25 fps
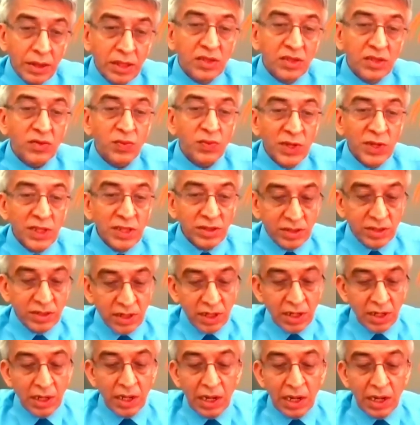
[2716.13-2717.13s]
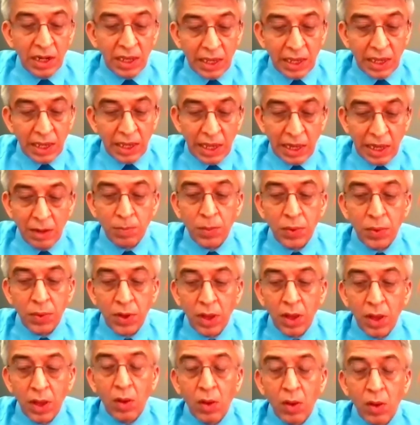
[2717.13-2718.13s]
And this will certainly help
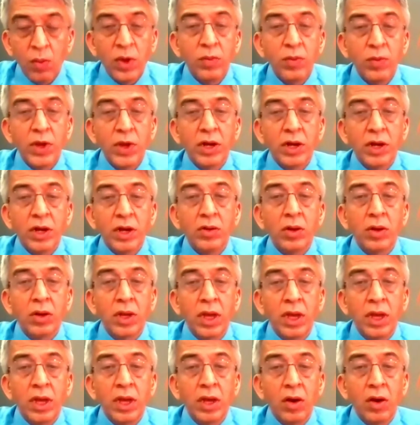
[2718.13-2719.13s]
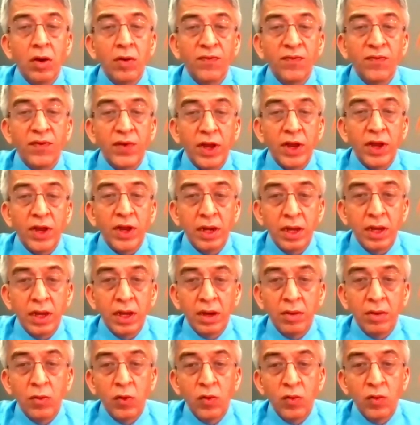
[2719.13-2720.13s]
when we are talking of
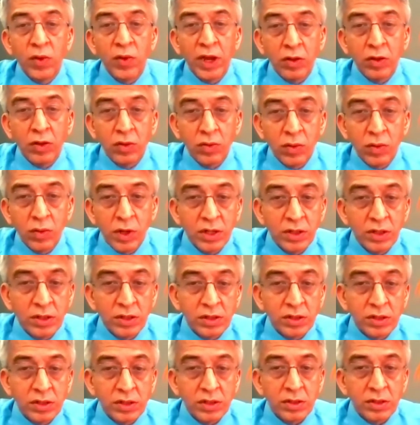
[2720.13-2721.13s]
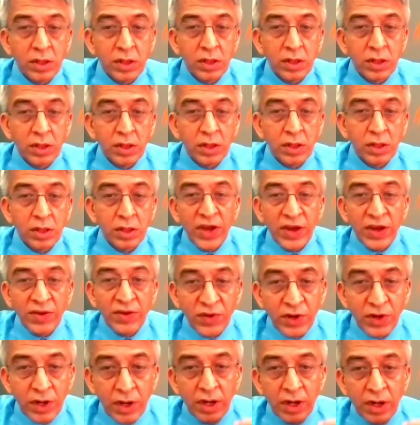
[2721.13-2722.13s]
India moving towards a
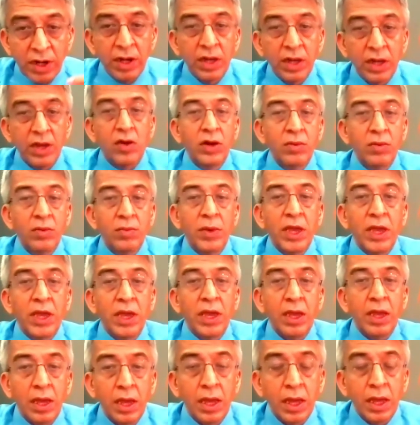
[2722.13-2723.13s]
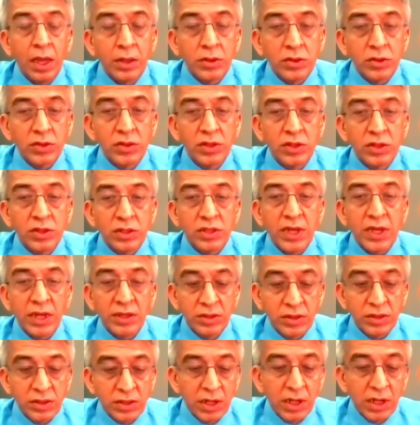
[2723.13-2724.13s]
five trillion economy. So this
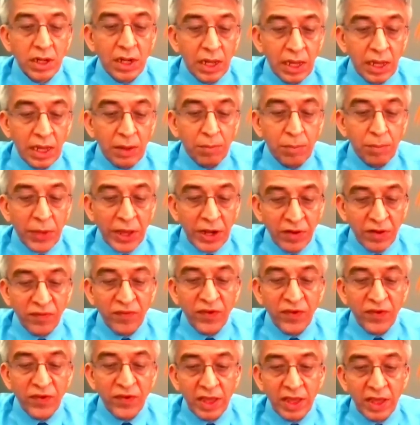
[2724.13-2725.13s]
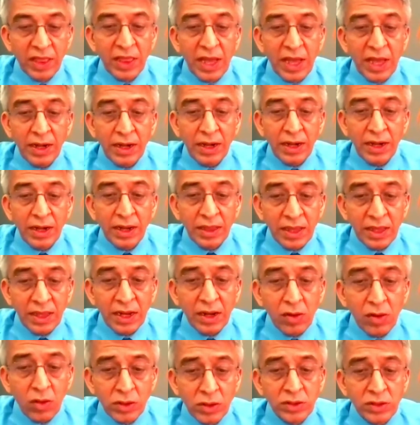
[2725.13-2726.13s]
can certainly benefit in that. And
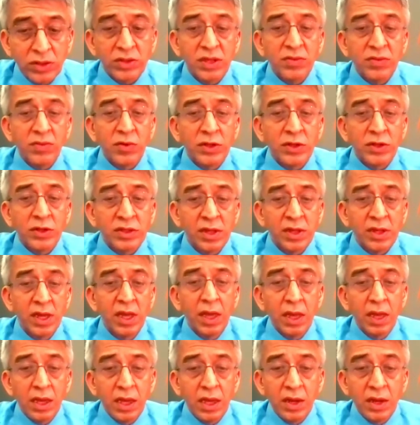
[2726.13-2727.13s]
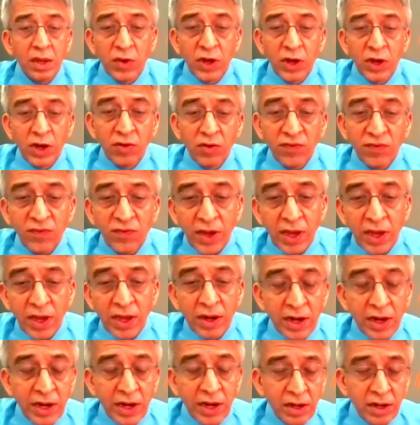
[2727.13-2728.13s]
then also there was, in one of,
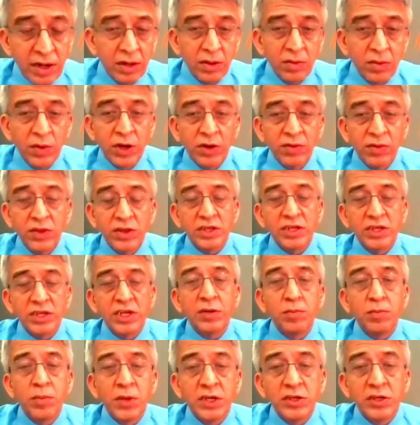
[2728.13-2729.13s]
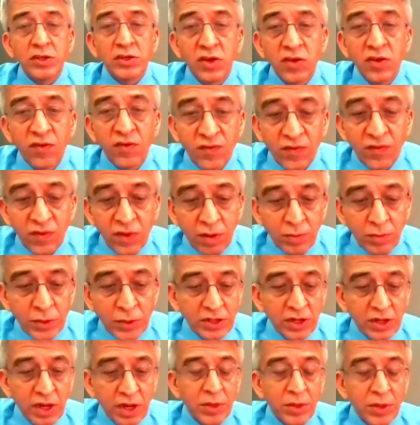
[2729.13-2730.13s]
I read uh, one of the statements of uh,
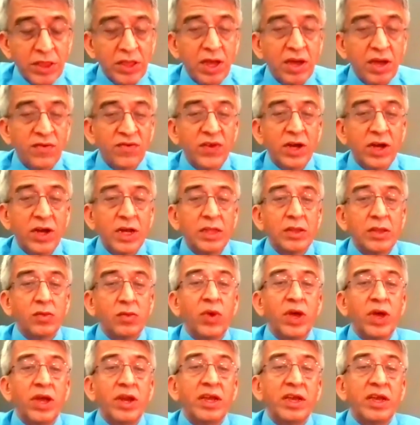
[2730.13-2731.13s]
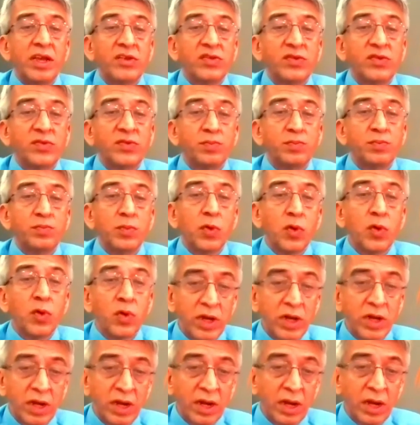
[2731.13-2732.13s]
Mister Amitav Kant, where he has
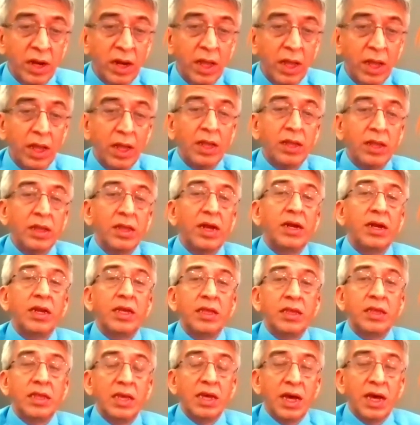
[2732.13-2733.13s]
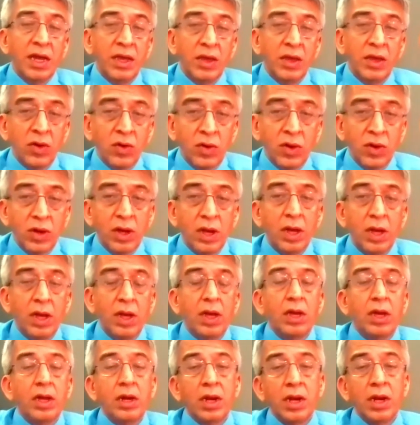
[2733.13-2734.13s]
spoken that Niti Aayog
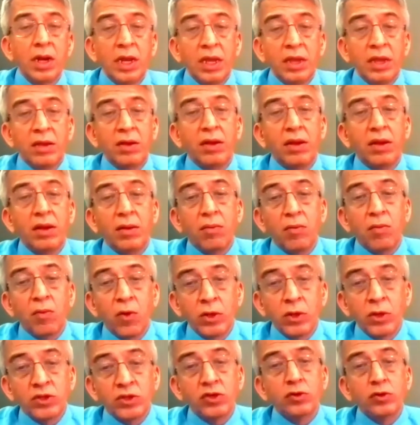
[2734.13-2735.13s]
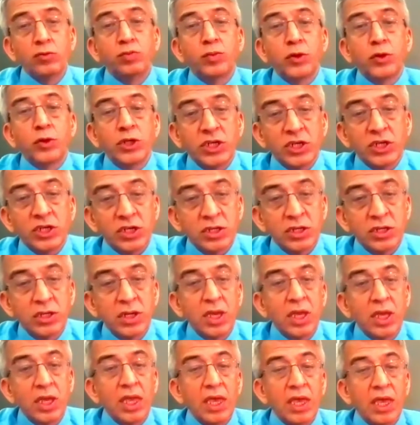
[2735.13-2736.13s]
really wants to push
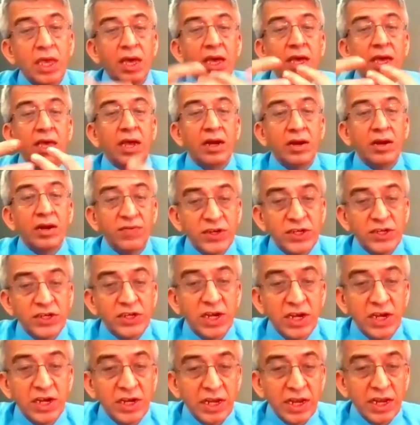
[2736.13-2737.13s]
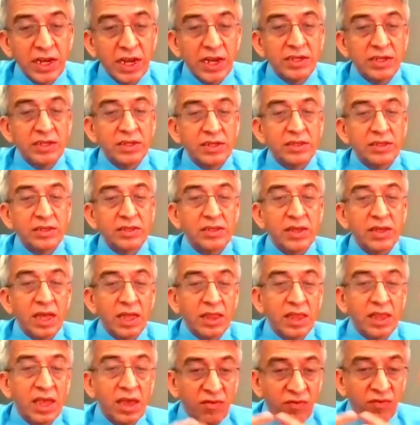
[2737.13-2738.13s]
A I, artificial intelligence.
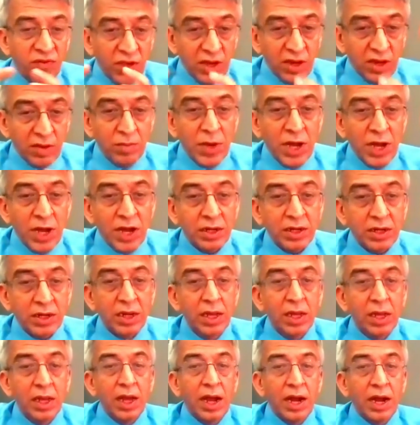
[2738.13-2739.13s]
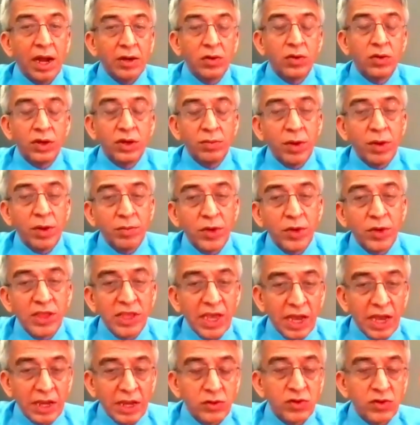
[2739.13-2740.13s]
And they have earmarked, I don't remember
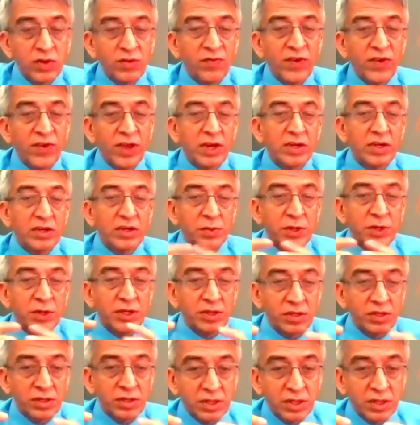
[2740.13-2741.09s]
the actual figures, but a